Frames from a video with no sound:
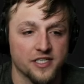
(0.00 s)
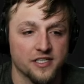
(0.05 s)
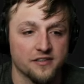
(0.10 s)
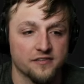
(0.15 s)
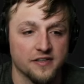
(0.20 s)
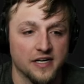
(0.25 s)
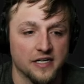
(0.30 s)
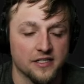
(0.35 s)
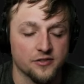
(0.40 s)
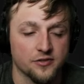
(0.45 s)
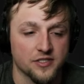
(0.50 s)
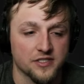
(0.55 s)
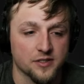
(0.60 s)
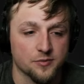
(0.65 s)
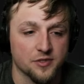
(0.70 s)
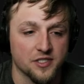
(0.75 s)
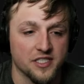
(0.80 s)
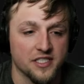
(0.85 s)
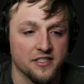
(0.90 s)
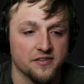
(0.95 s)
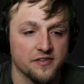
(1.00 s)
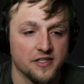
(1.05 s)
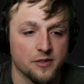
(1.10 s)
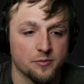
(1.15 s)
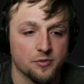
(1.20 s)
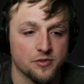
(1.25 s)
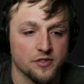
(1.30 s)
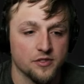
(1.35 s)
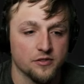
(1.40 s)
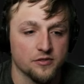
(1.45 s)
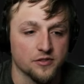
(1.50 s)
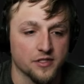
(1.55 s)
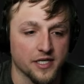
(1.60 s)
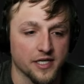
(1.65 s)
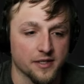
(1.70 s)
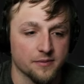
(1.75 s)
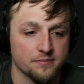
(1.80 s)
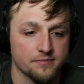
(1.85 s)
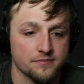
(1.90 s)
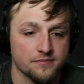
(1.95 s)
evaluate something, eval
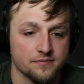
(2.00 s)
program.